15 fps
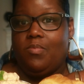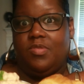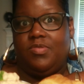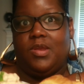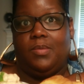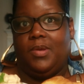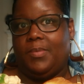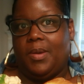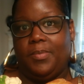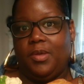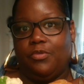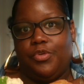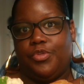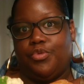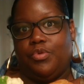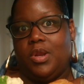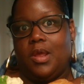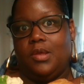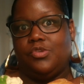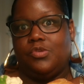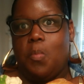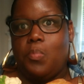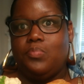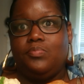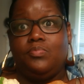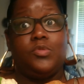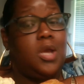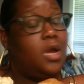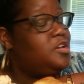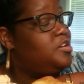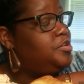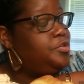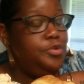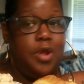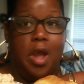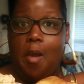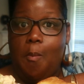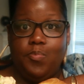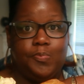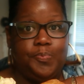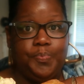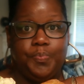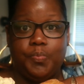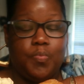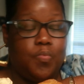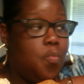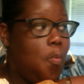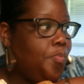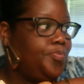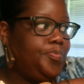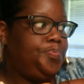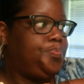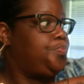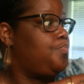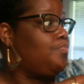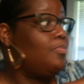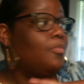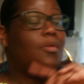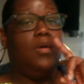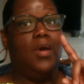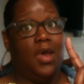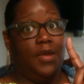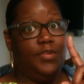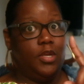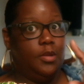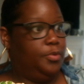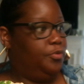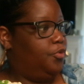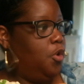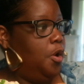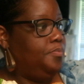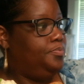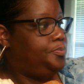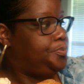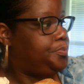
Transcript: and that'll be my meal for 3 days. I kid you not. I've done it before.